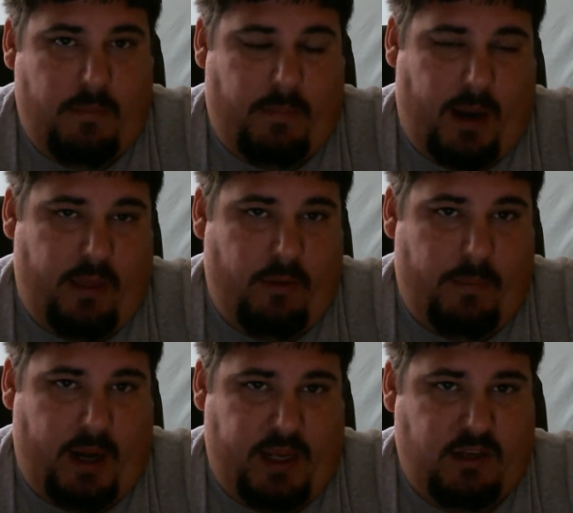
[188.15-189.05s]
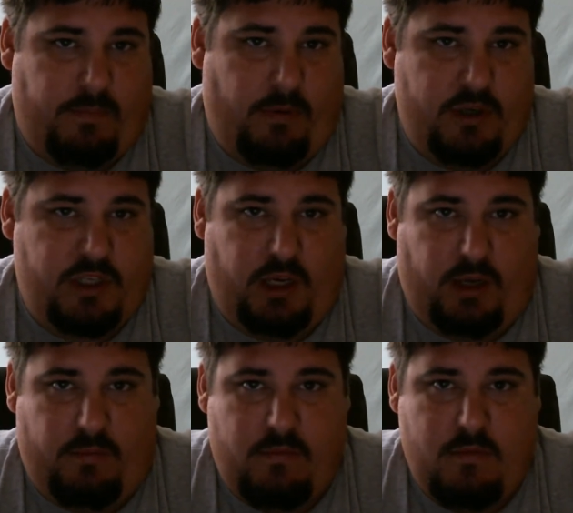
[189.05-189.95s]
My other buddies are
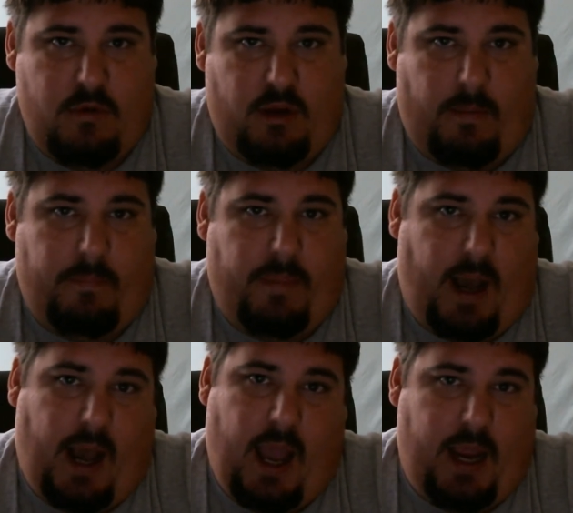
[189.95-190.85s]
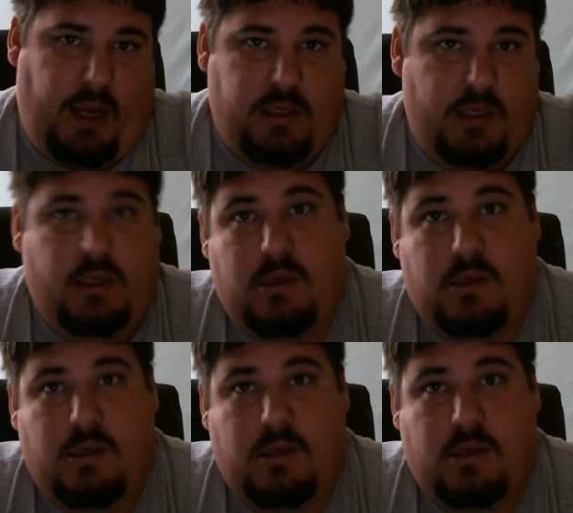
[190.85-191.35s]
pushing combined,